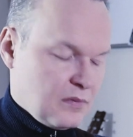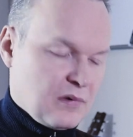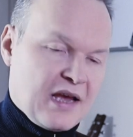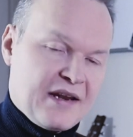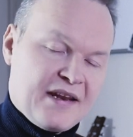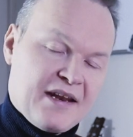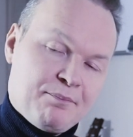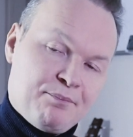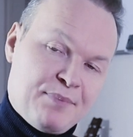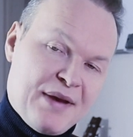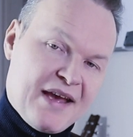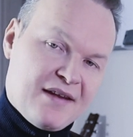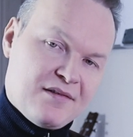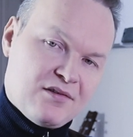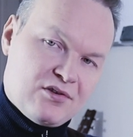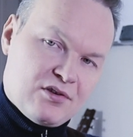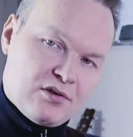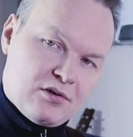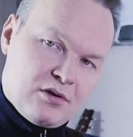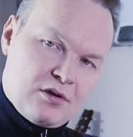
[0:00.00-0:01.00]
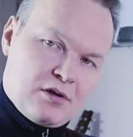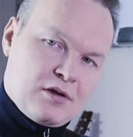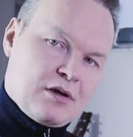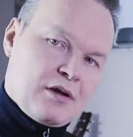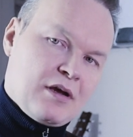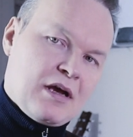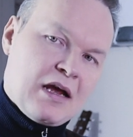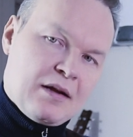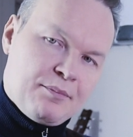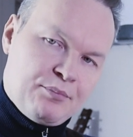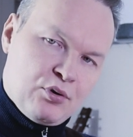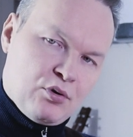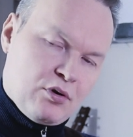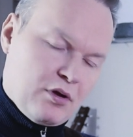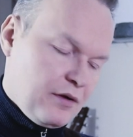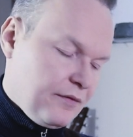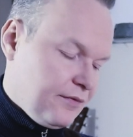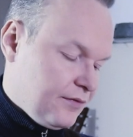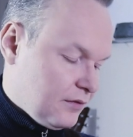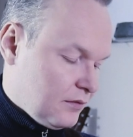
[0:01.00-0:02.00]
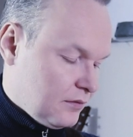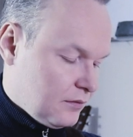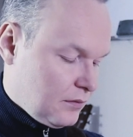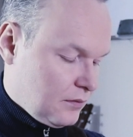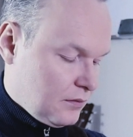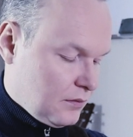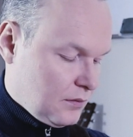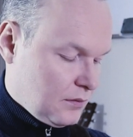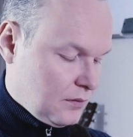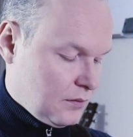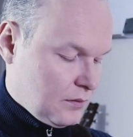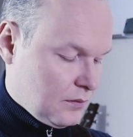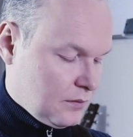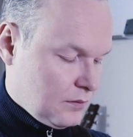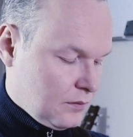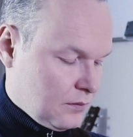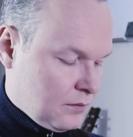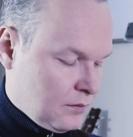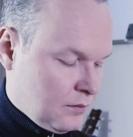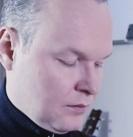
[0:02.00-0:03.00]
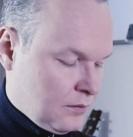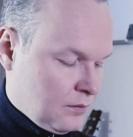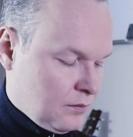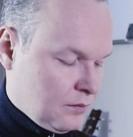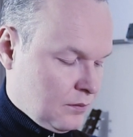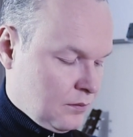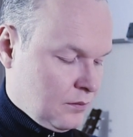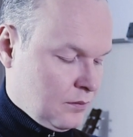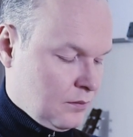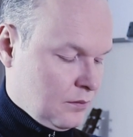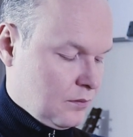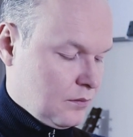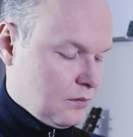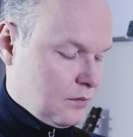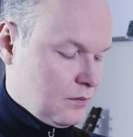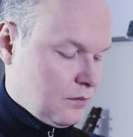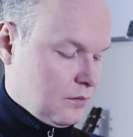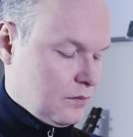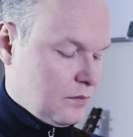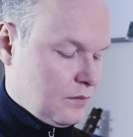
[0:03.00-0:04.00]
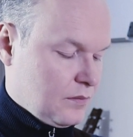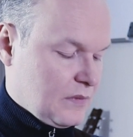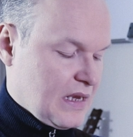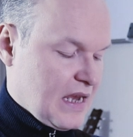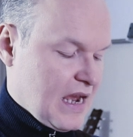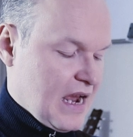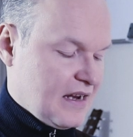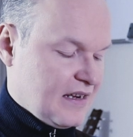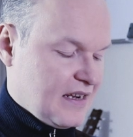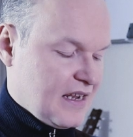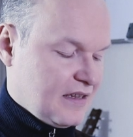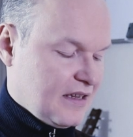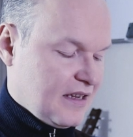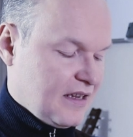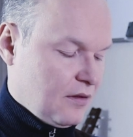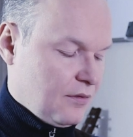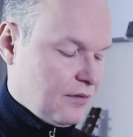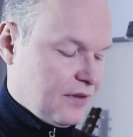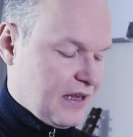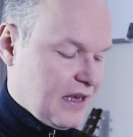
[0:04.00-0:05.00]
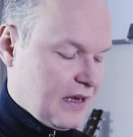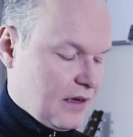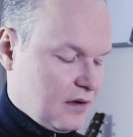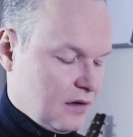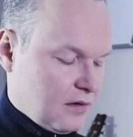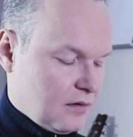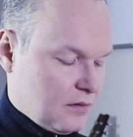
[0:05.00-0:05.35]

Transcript: and then bend and pull off, and that little thing.